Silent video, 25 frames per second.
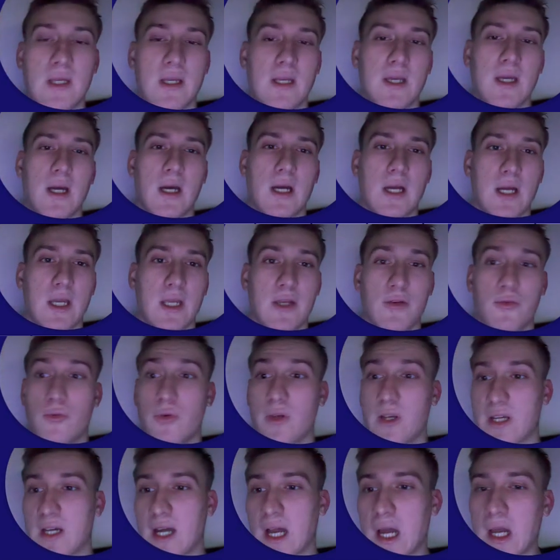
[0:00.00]
if we
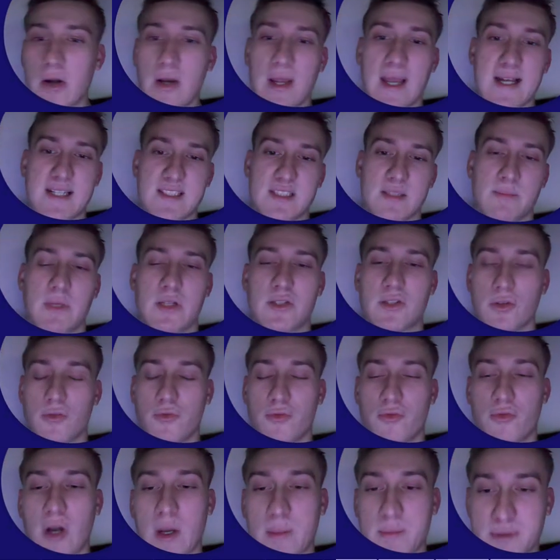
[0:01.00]
hire X amount
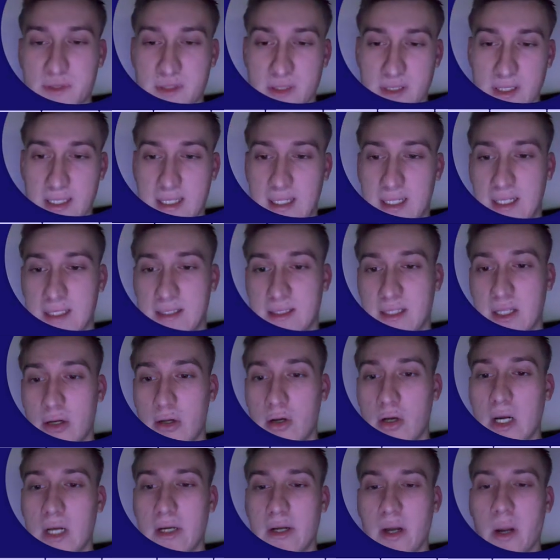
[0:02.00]
of reps and they're
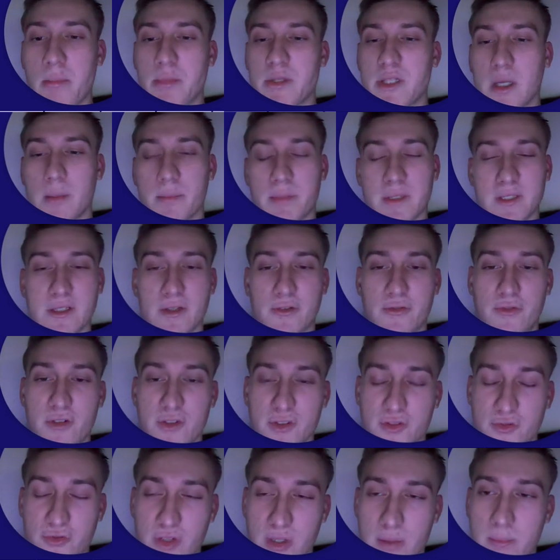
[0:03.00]
ramped up in the
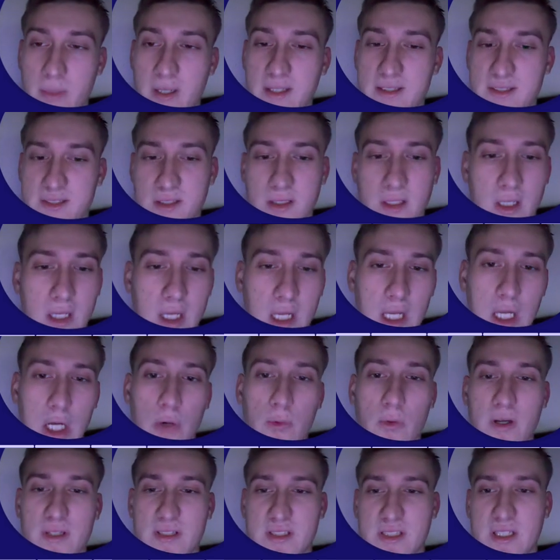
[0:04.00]
first 3 months,
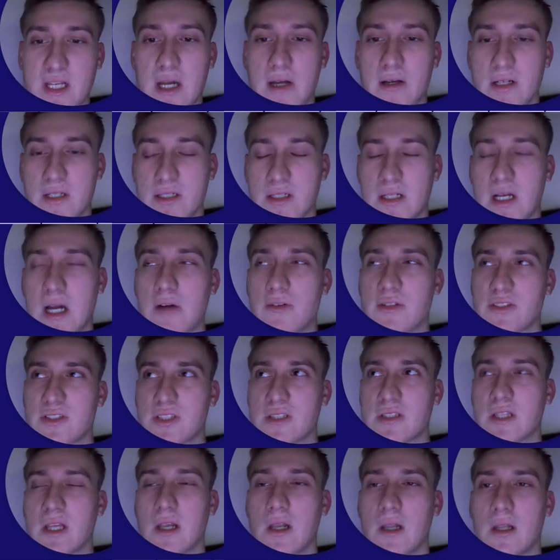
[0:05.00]
how that's
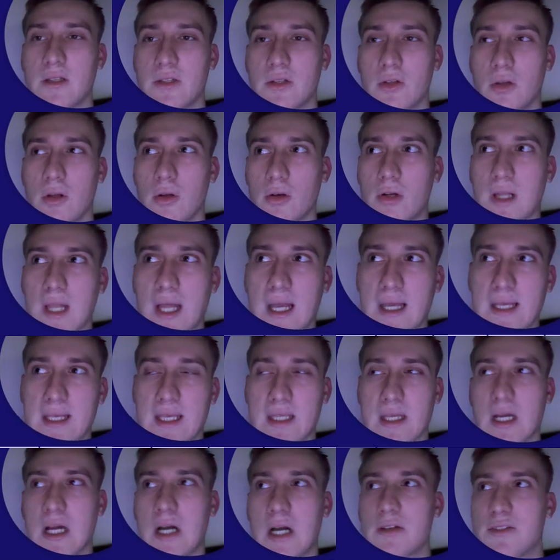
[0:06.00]
gonna look like and
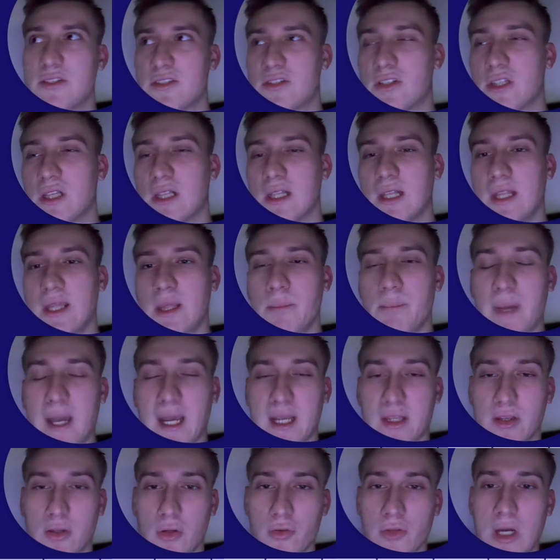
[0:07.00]
how this is gonna
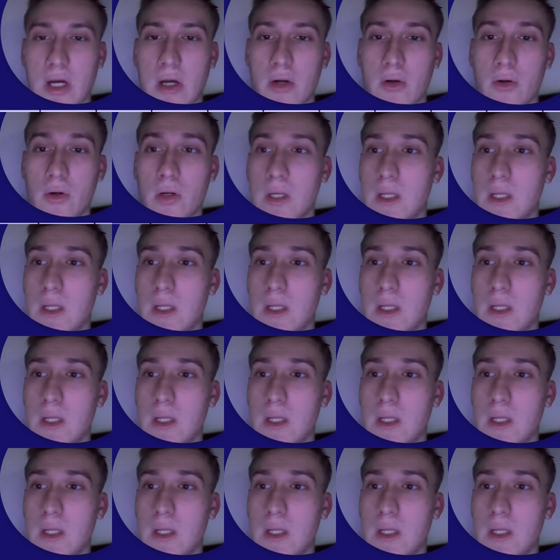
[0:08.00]
impact on our